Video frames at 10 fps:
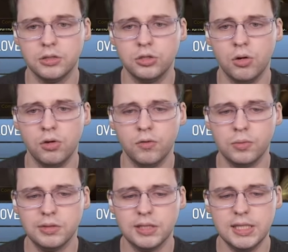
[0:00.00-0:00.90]
Don't know if
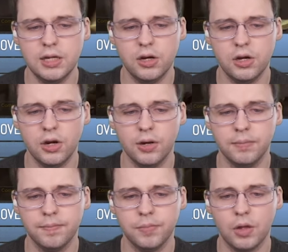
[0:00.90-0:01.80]
we'll see her.
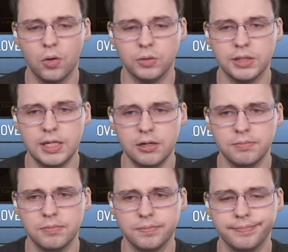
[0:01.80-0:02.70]
Hold here.
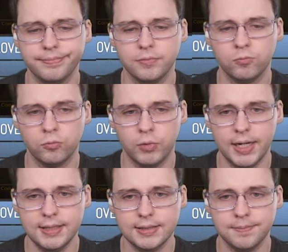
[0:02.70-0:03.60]

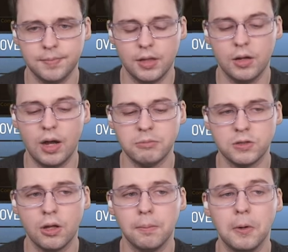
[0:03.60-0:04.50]
Right. I'm
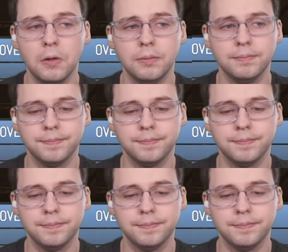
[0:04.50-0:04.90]
just going to pull.